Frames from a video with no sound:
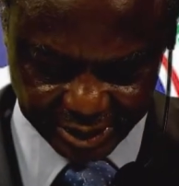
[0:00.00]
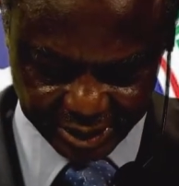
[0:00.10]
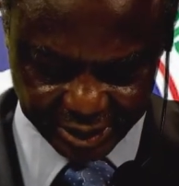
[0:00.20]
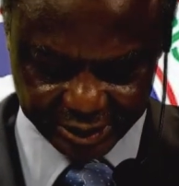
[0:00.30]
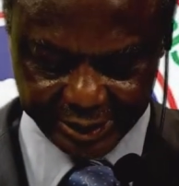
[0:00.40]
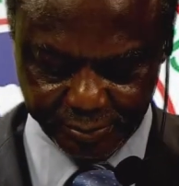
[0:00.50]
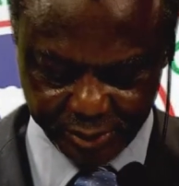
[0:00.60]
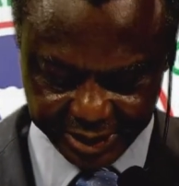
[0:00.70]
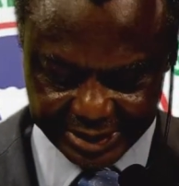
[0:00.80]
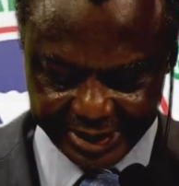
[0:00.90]
the pit
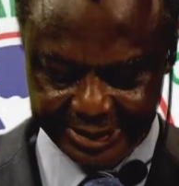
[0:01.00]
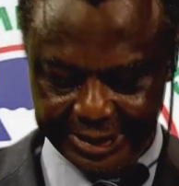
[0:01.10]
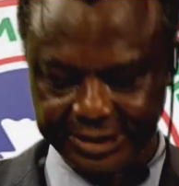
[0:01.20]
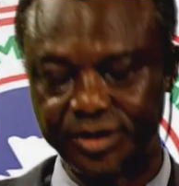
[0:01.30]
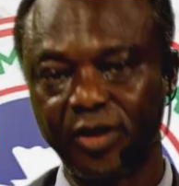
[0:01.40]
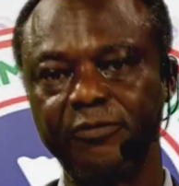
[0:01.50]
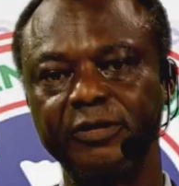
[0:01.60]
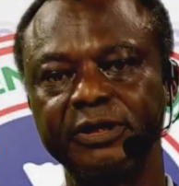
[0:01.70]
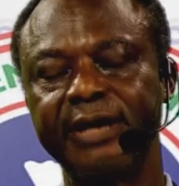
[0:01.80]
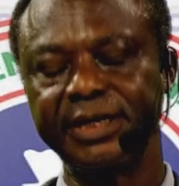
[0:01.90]
that he has dug for the
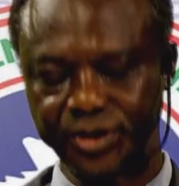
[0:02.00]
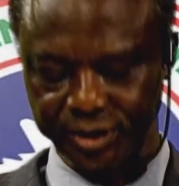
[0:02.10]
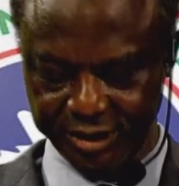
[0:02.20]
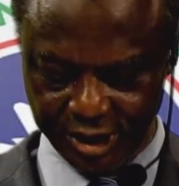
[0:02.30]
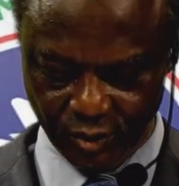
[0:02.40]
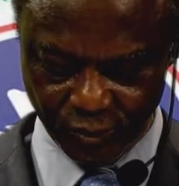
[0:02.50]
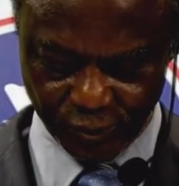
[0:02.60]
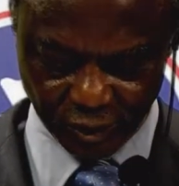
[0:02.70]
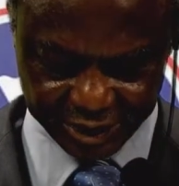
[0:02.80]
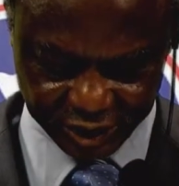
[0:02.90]
righteous, he will fall
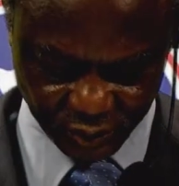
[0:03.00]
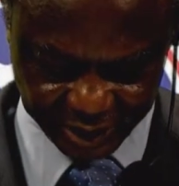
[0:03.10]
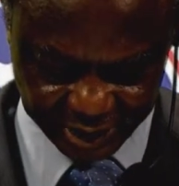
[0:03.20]
into it.